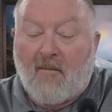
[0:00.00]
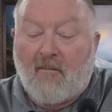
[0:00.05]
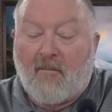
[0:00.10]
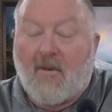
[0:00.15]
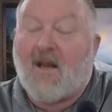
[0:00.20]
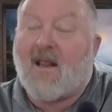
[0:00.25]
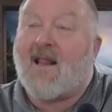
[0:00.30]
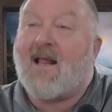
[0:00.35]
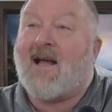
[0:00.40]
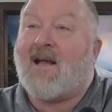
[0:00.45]

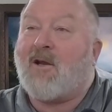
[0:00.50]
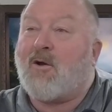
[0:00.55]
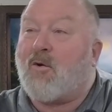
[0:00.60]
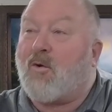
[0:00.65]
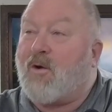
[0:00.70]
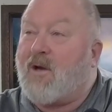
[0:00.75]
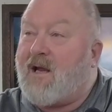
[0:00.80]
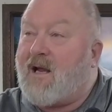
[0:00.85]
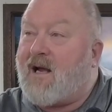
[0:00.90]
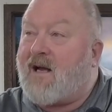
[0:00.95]
But let
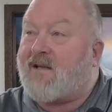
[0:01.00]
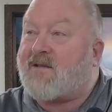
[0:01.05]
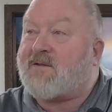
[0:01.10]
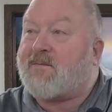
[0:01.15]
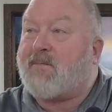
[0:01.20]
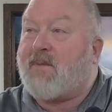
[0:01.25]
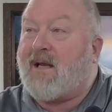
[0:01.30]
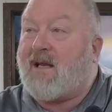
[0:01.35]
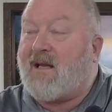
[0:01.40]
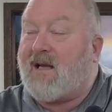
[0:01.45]
your yes
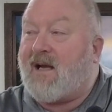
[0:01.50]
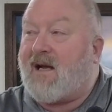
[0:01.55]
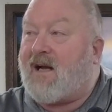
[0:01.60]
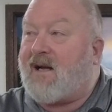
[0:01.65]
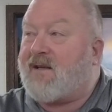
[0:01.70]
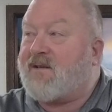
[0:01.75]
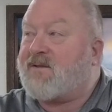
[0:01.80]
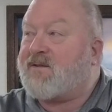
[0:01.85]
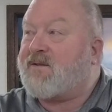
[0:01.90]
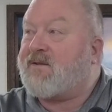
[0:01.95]
be
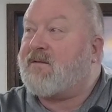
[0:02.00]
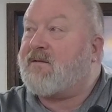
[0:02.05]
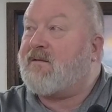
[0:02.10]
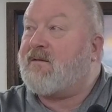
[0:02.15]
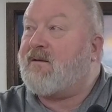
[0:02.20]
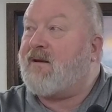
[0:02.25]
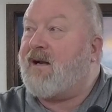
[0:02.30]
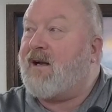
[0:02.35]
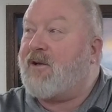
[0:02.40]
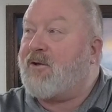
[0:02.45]
yes
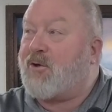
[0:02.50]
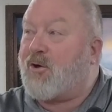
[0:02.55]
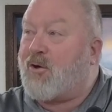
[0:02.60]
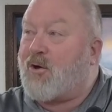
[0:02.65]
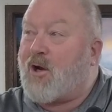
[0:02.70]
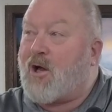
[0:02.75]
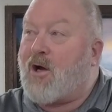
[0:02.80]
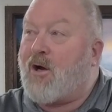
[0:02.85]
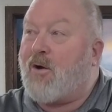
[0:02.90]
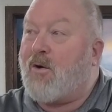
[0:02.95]
and your
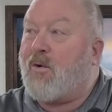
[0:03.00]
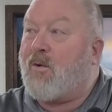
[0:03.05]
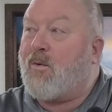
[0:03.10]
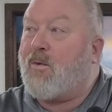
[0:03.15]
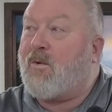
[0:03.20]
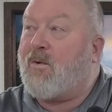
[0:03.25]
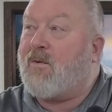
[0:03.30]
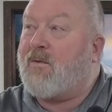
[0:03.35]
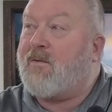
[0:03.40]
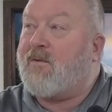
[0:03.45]

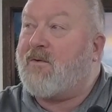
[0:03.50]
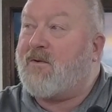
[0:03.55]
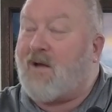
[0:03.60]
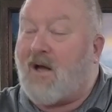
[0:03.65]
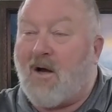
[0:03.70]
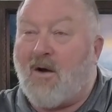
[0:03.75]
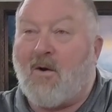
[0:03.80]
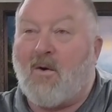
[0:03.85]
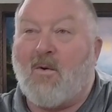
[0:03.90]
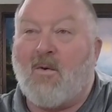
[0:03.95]
no,
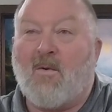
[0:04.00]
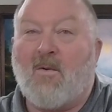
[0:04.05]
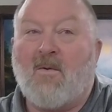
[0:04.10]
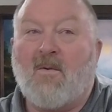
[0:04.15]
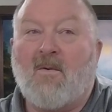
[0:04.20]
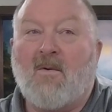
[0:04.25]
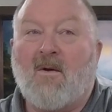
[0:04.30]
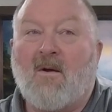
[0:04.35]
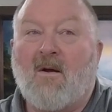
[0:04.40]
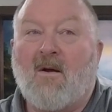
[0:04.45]
no.
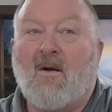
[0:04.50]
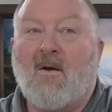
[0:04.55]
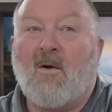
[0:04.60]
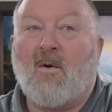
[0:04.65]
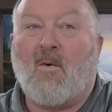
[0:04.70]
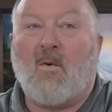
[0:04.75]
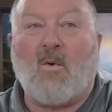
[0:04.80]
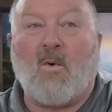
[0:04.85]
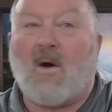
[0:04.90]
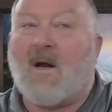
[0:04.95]

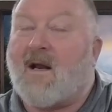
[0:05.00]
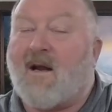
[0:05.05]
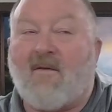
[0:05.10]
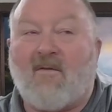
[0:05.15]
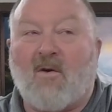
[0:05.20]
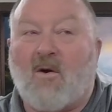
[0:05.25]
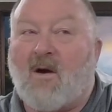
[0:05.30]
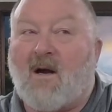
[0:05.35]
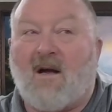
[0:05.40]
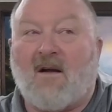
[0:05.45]

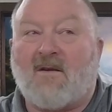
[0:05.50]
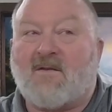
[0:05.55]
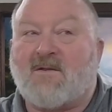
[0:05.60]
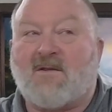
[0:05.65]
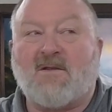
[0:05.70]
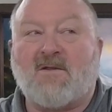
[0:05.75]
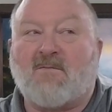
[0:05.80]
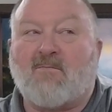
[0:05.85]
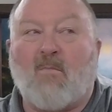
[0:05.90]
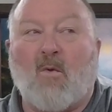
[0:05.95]
Whatever else
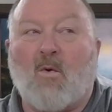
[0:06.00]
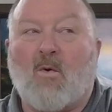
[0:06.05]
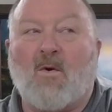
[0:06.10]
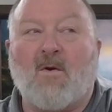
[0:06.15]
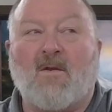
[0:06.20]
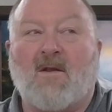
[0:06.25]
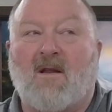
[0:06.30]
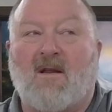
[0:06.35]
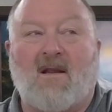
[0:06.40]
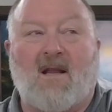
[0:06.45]
is more
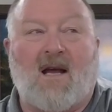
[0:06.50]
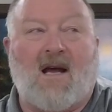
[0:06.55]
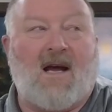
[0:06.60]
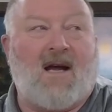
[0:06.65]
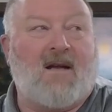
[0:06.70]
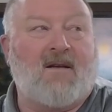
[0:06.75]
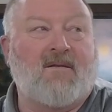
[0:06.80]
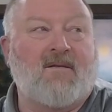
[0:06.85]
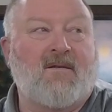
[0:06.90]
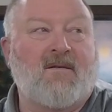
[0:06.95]
than
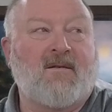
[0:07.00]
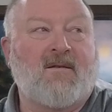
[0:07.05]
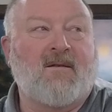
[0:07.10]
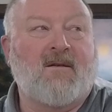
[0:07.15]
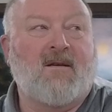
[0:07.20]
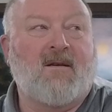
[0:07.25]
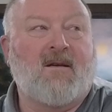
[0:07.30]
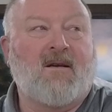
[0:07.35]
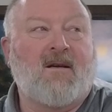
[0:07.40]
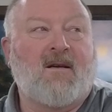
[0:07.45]
that
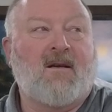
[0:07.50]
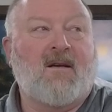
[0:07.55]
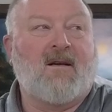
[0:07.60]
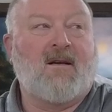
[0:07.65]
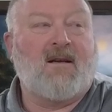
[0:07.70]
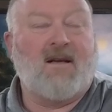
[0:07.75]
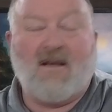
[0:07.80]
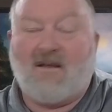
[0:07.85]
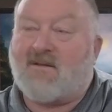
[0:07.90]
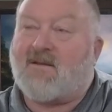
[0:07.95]

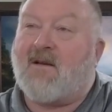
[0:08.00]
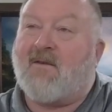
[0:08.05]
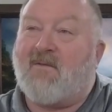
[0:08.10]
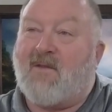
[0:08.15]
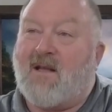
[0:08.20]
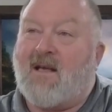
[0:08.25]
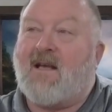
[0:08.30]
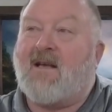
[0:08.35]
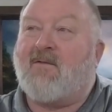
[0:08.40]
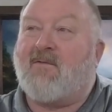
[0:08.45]
is of the
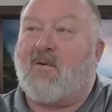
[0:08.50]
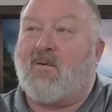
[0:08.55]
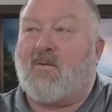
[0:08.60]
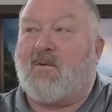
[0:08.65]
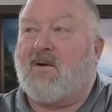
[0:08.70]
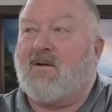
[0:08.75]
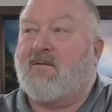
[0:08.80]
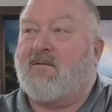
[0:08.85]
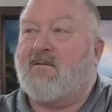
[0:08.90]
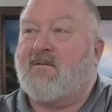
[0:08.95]
evil
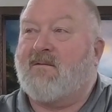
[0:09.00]
one.